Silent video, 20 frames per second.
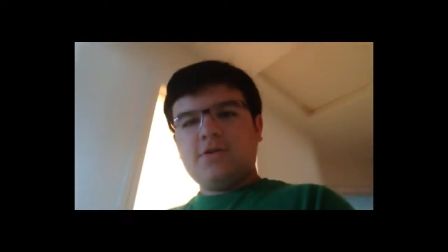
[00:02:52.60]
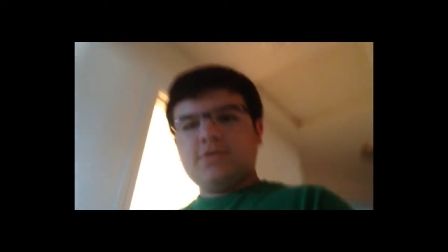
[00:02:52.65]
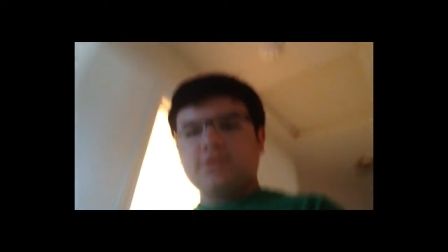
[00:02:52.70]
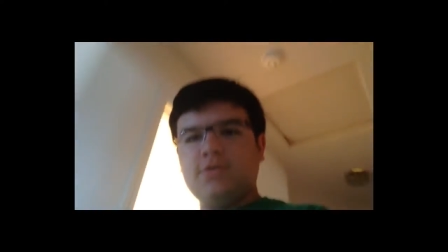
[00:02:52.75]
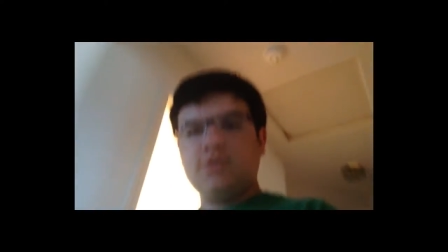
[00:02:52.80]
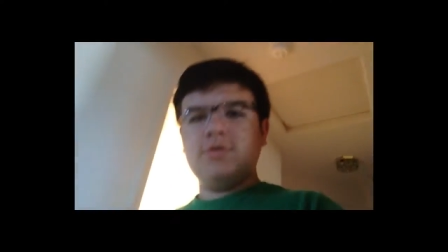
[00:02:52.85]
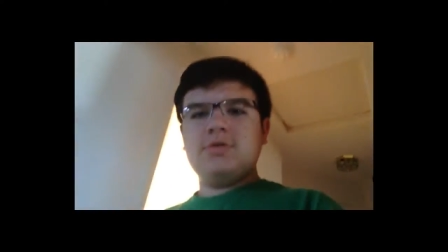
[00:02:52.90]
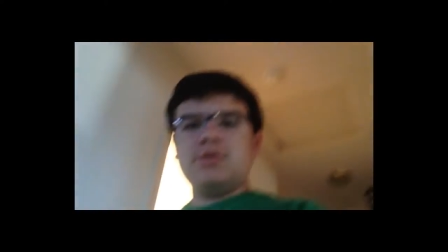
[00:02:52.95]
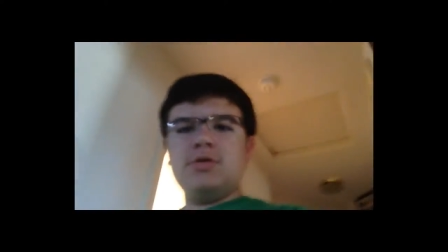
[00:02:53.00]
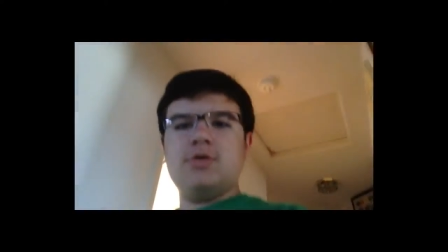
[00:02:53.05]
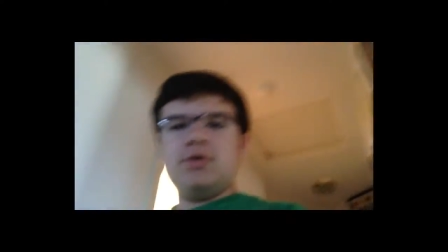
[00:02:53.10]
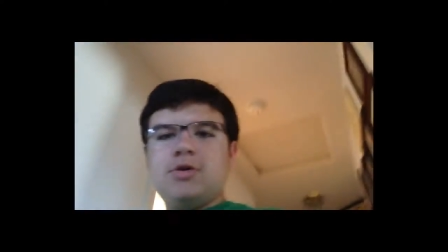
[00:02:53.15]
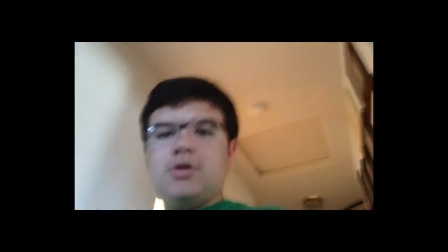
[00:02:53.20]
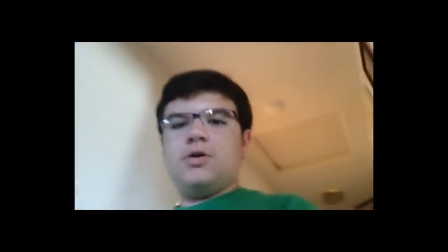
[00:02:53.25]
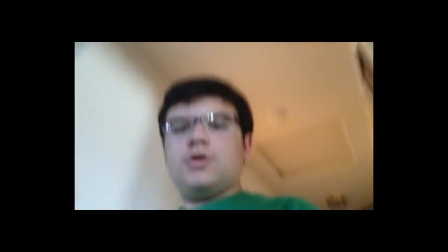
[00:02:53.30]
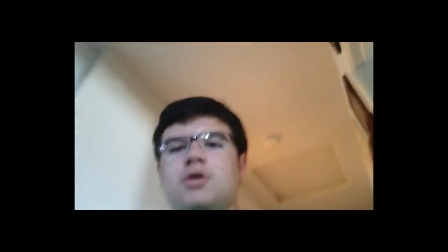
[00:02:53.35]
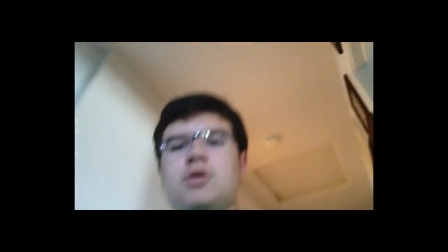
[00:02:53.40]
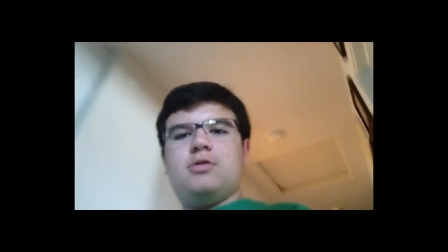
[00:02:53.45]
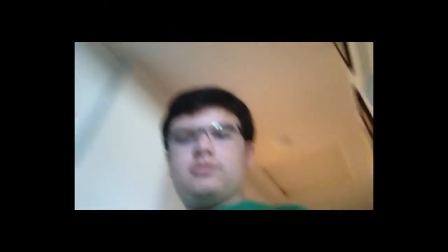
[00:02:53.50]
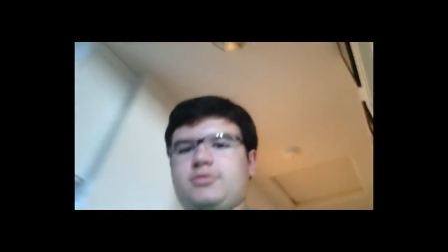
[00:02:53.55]
so now I can
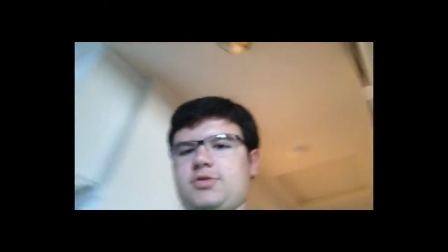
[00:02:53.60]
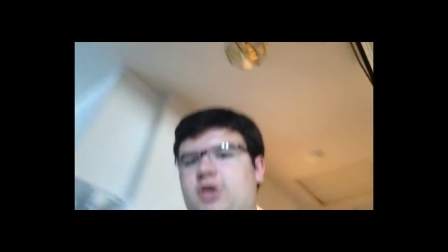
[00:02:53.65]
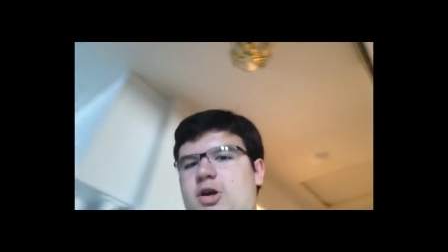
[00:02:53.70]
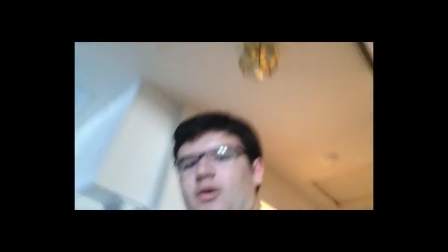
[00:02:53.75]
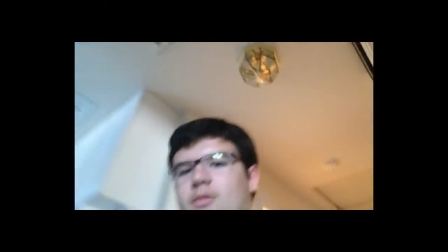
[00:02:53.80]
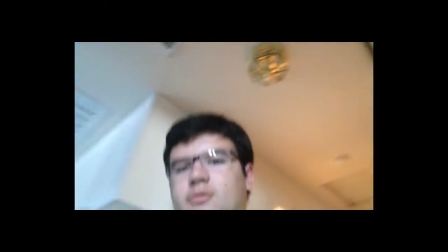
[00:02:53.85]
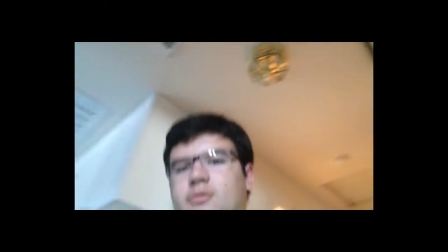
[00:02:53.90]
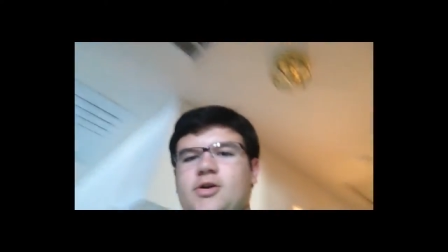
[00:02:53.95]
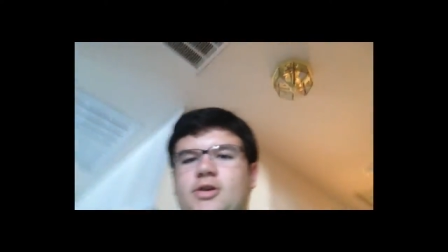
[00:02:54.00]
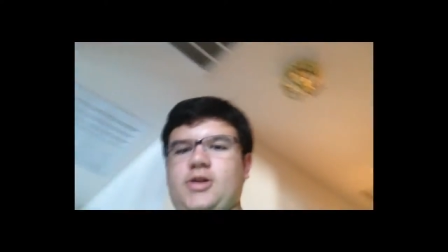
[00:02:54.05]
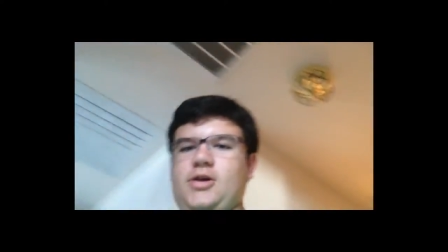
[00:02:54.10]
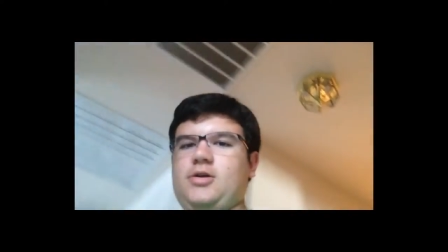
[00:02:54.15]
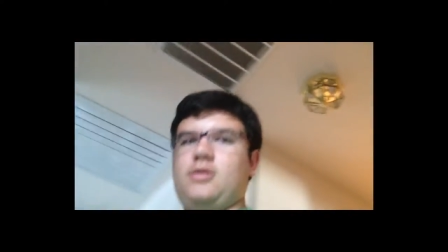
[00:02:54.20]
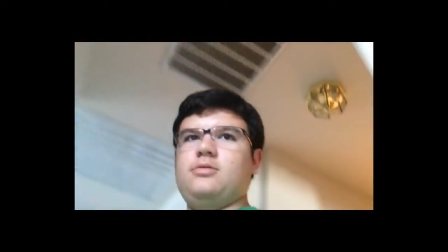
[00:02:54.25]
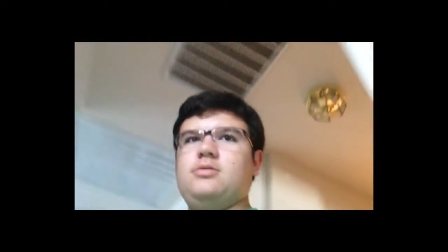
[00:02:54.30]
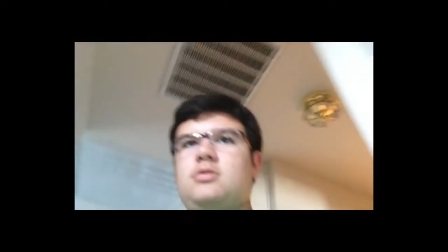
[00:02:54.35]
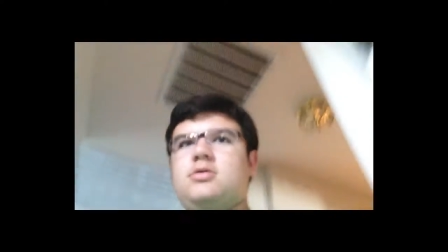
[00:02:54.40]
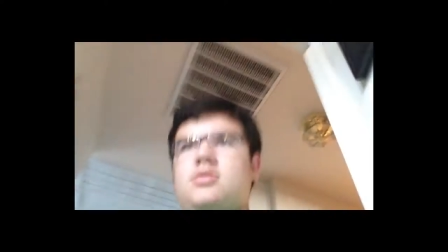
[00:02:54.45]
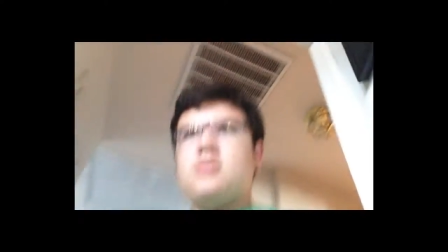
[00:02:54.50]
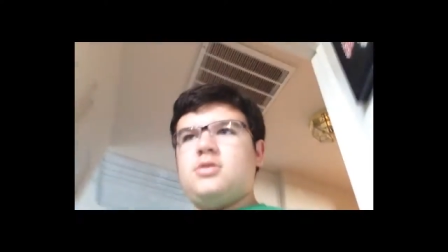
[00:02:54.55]
record videos for you
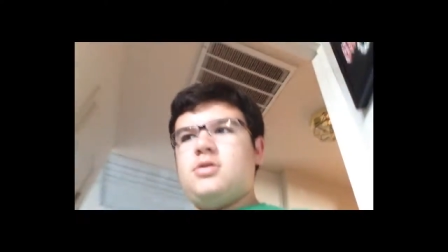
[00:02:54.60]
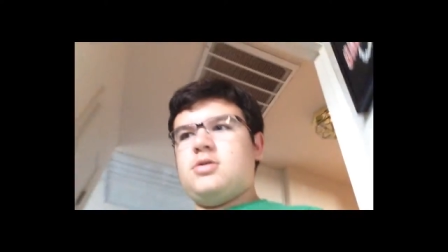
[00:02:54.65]
guys